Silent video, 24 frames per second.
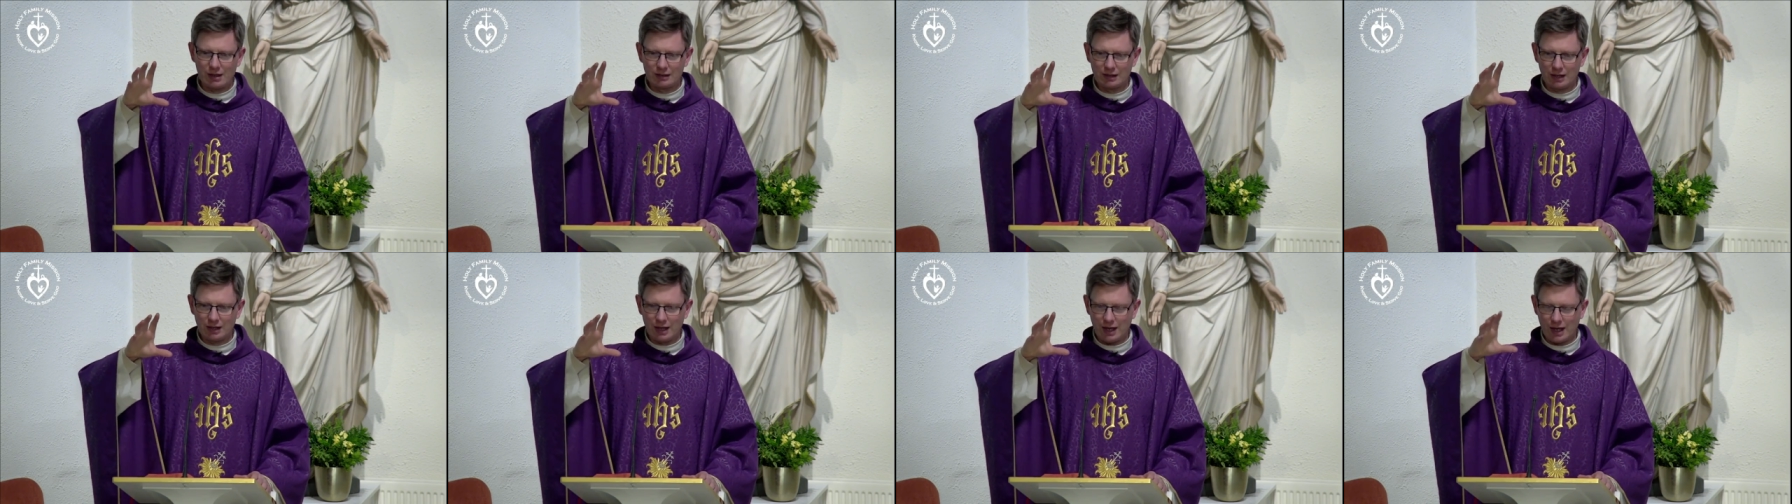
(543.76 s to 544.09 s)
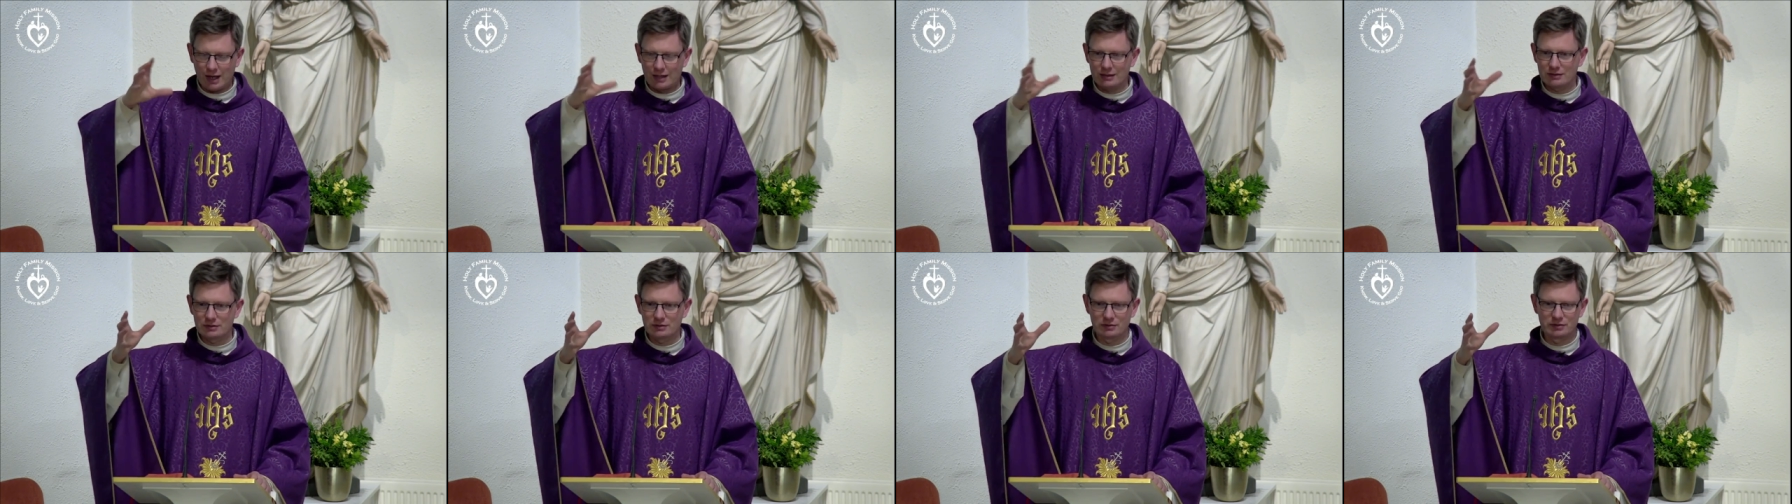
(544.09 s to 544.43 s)

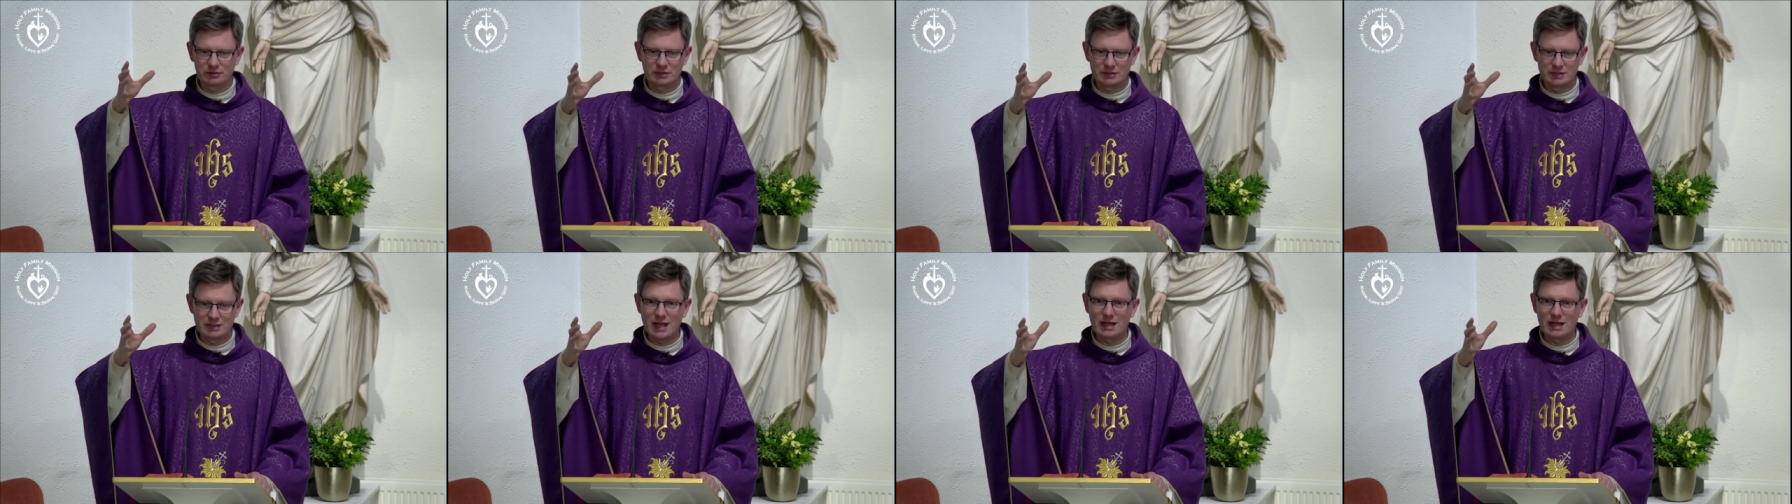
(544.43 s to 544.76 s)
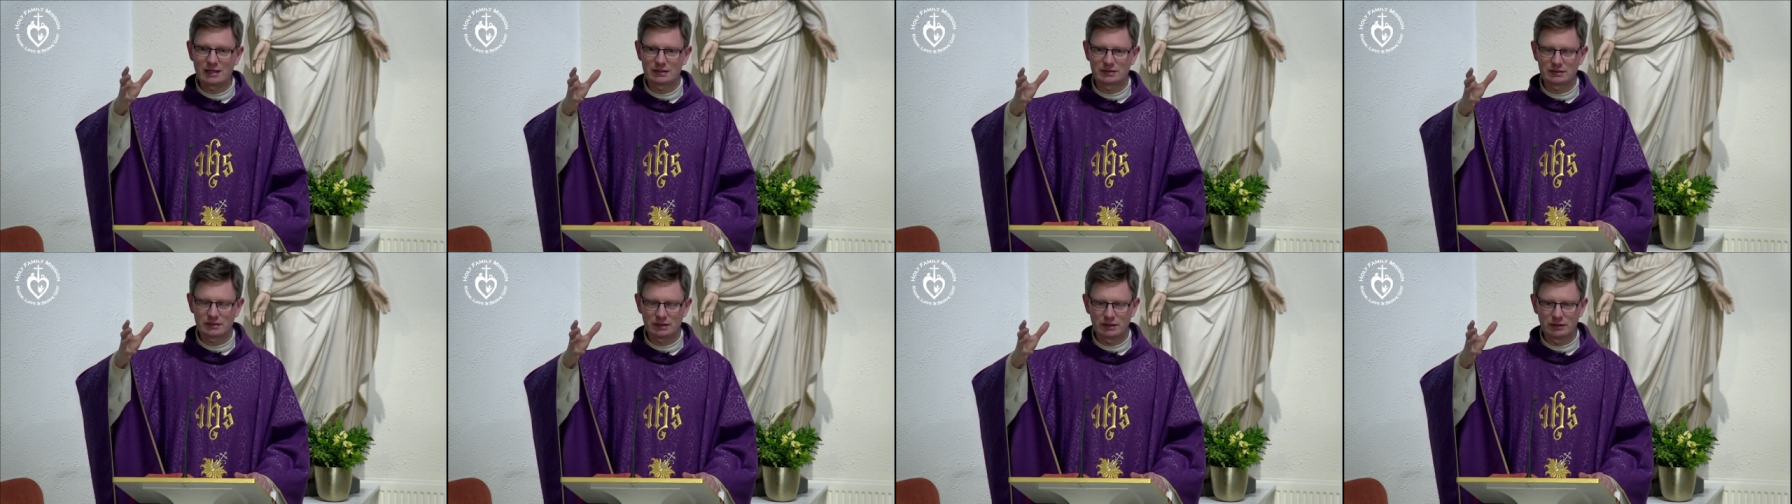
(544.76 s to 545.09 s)
answers
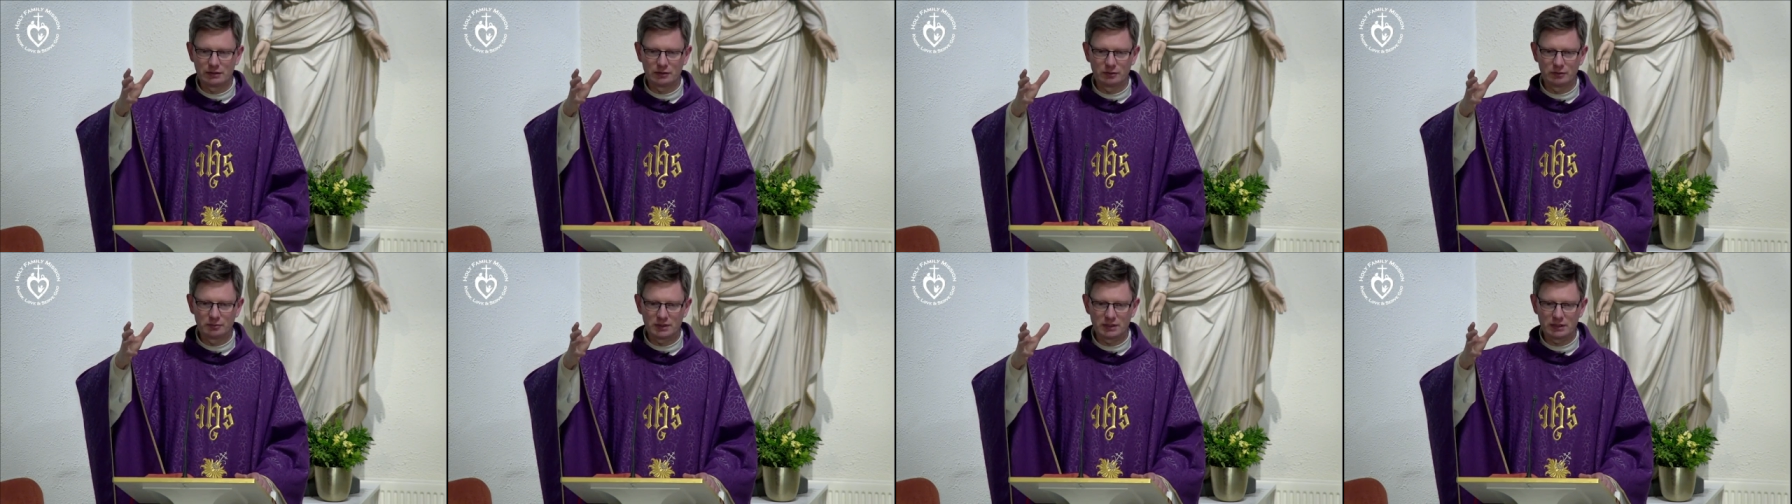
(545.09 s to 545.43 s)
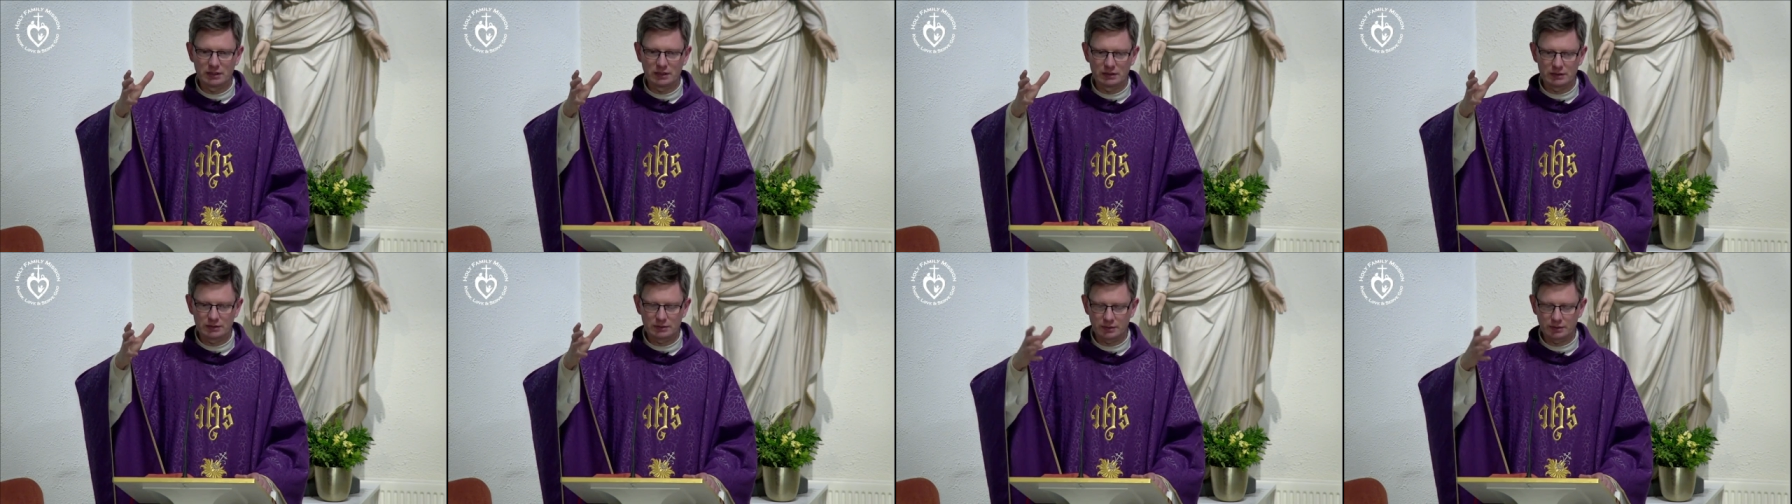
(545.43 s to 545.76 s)
yes in
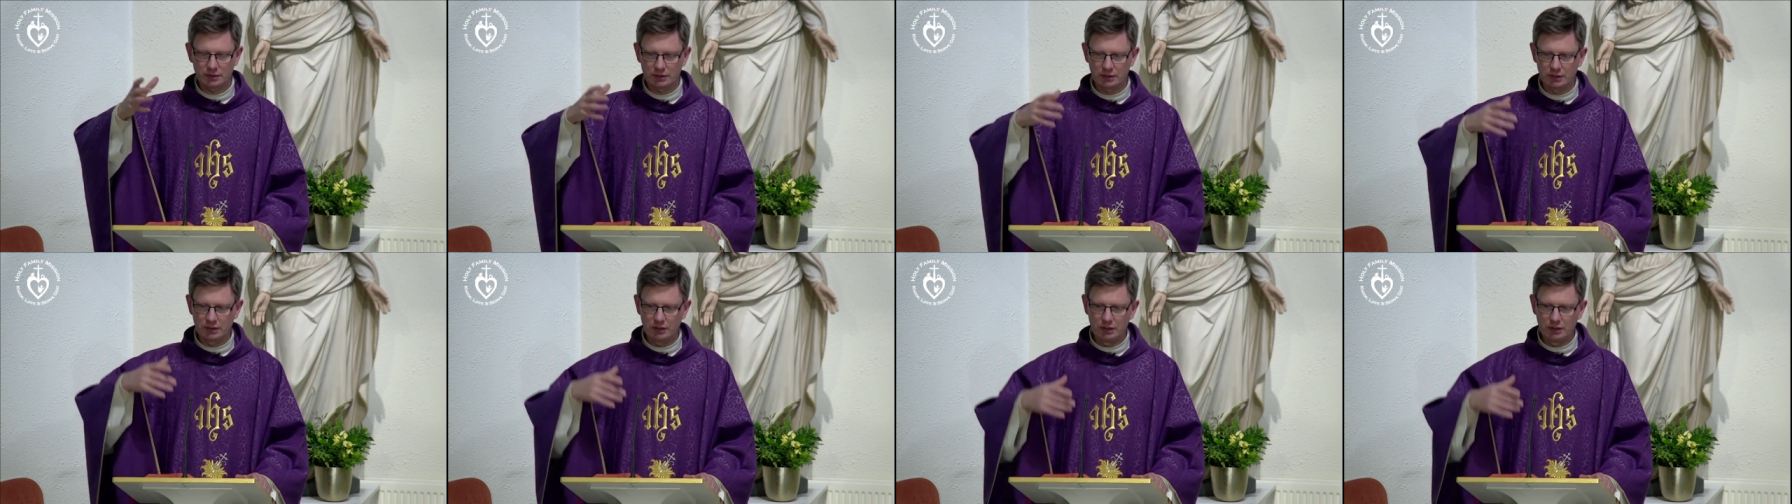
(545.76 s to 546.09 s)
obedience, where,